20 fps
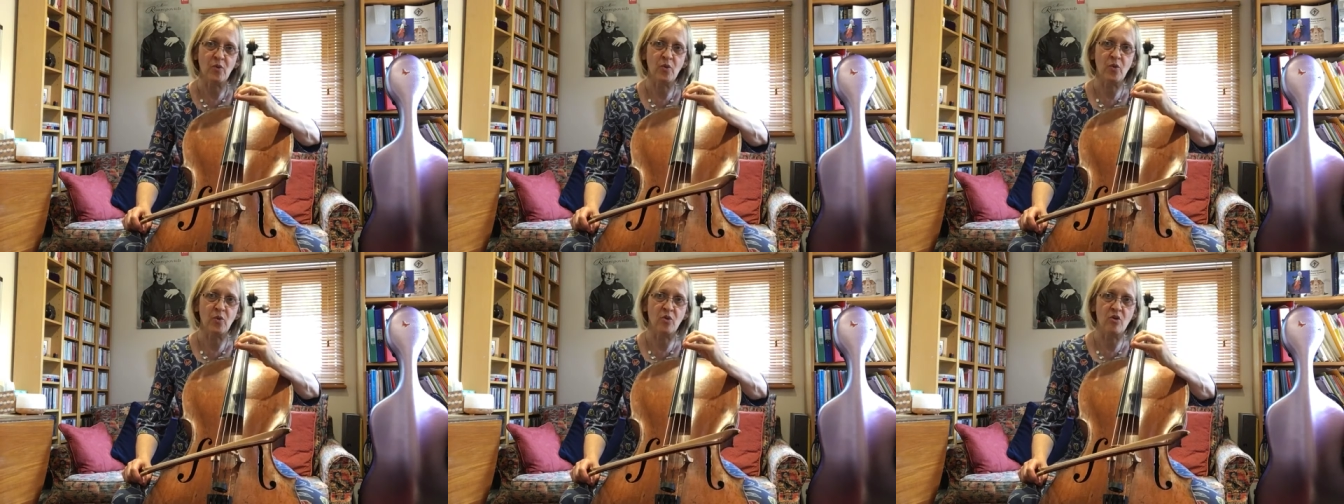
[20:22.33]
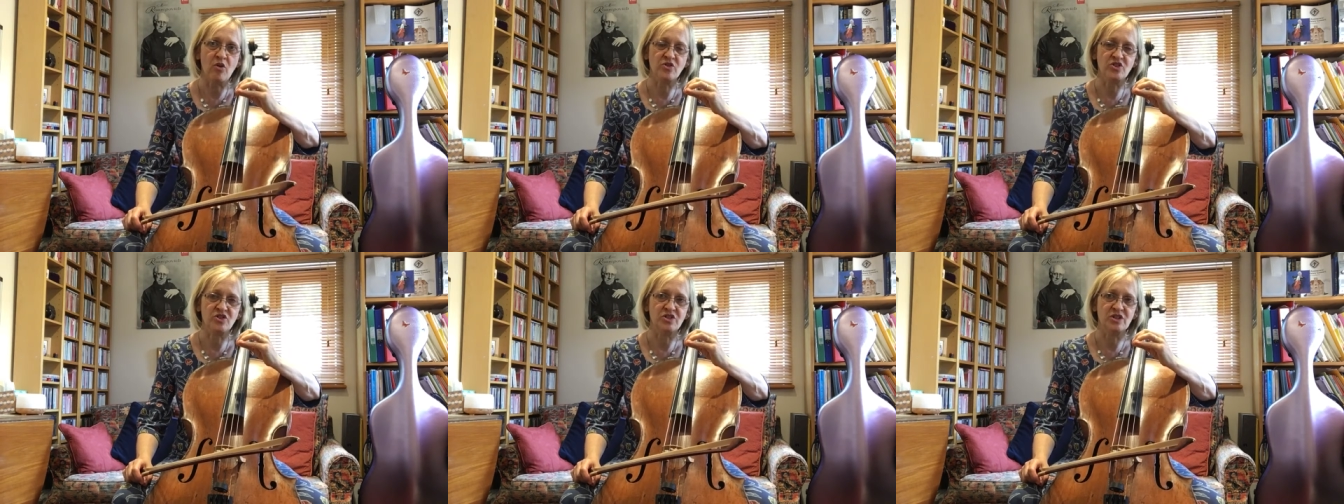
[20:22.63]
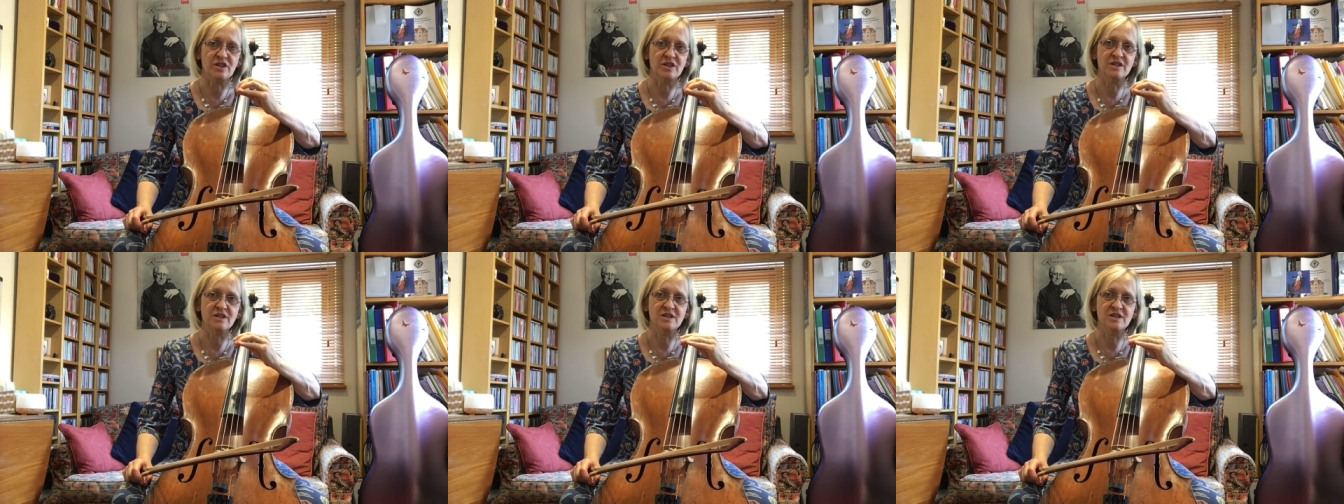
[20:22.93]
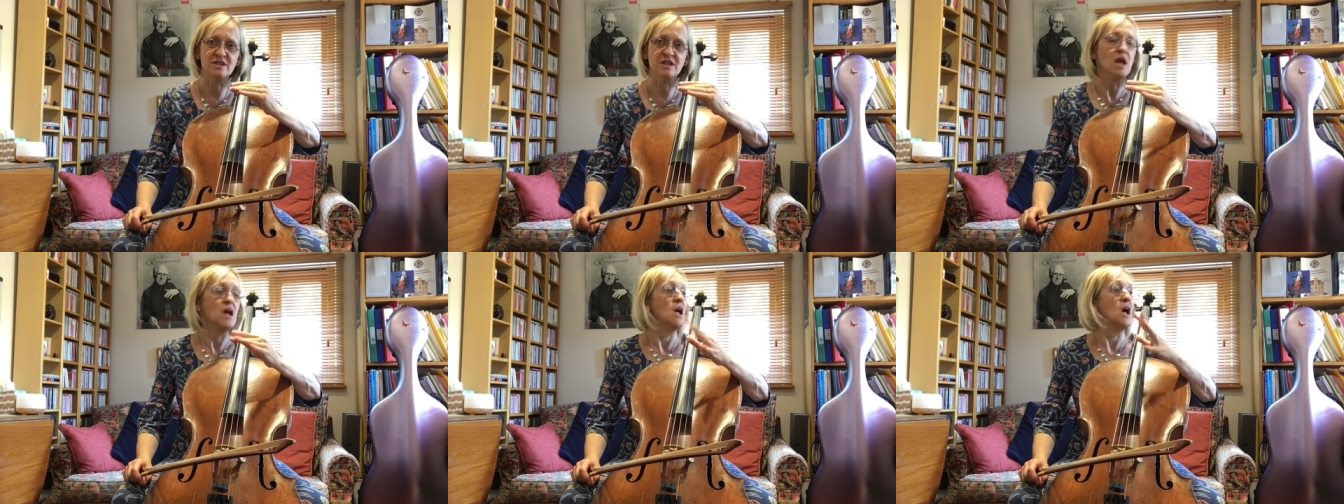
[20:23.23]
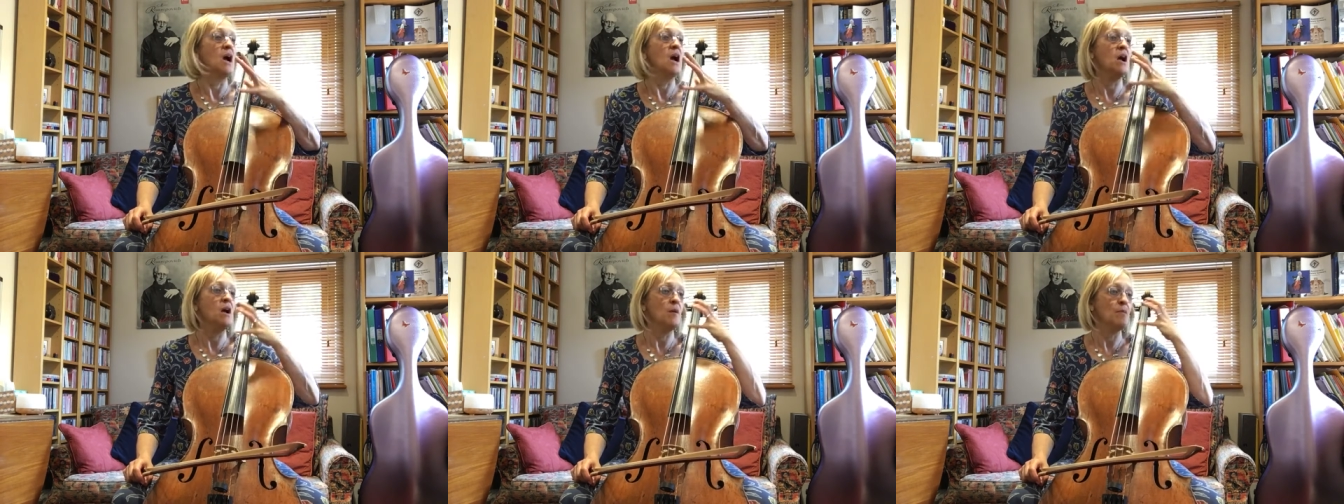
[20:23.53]
crotchets,
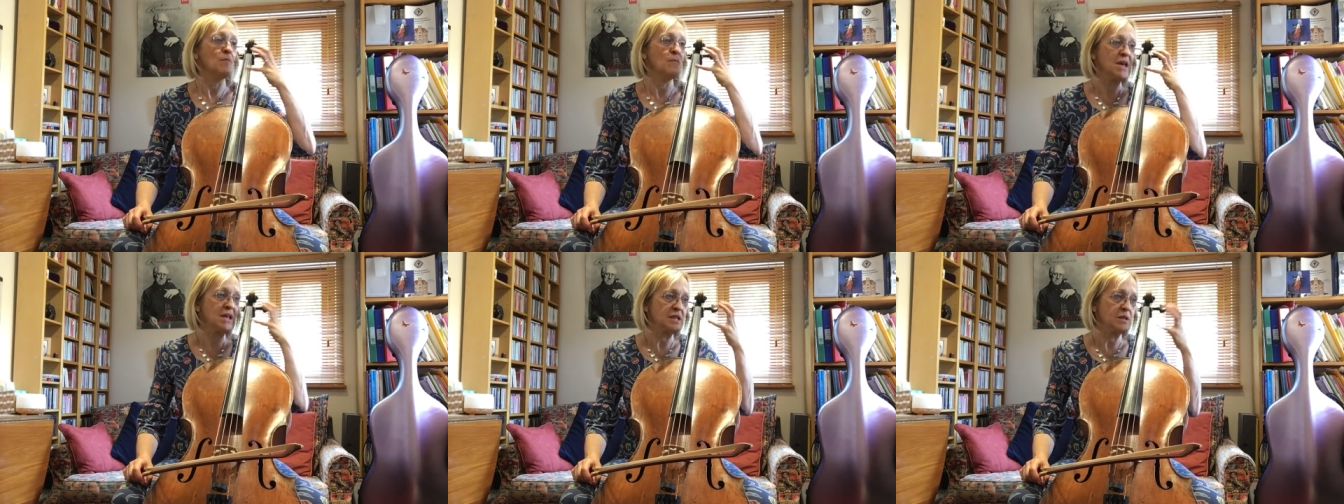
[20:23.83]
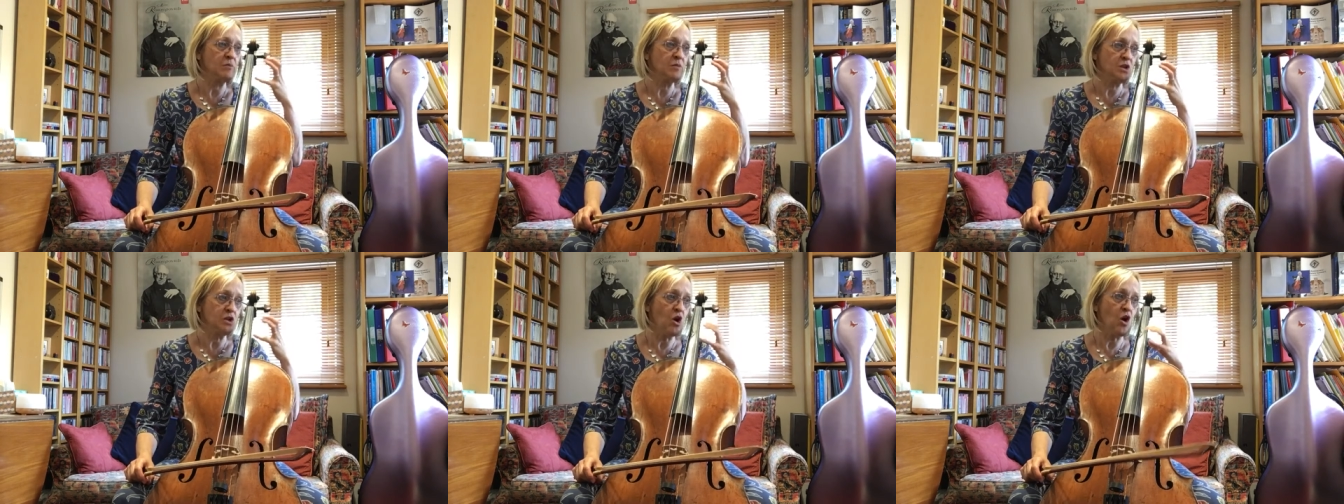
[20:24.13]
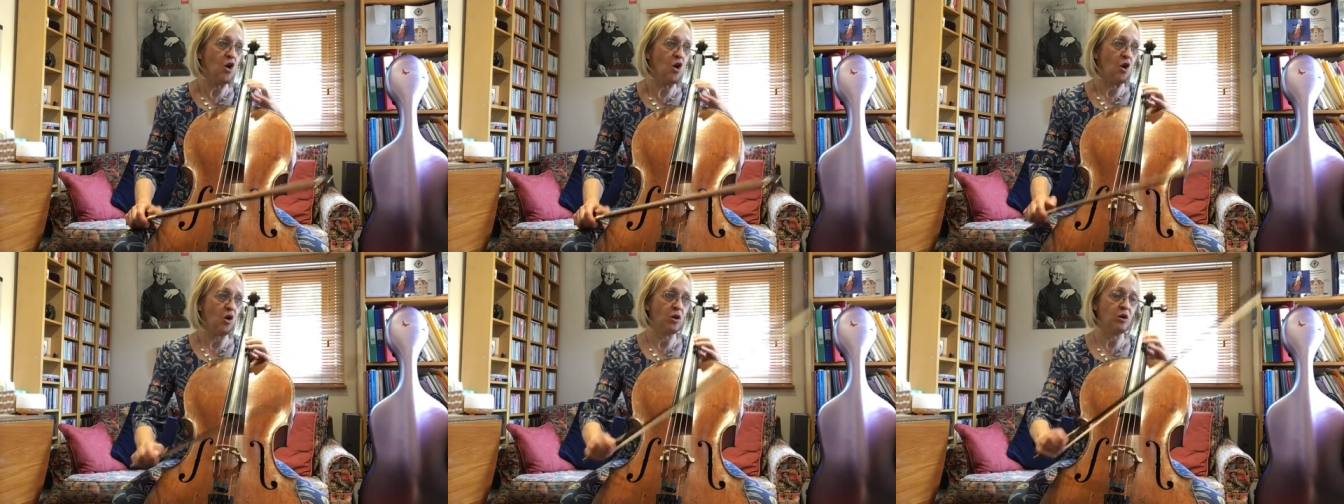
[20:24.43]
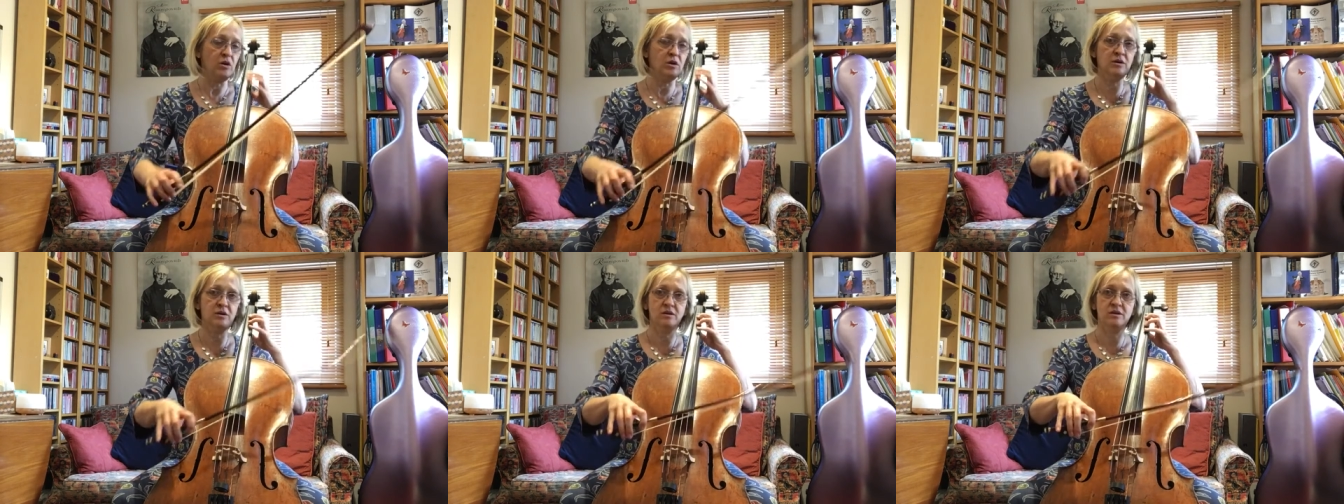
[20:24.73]
make them long,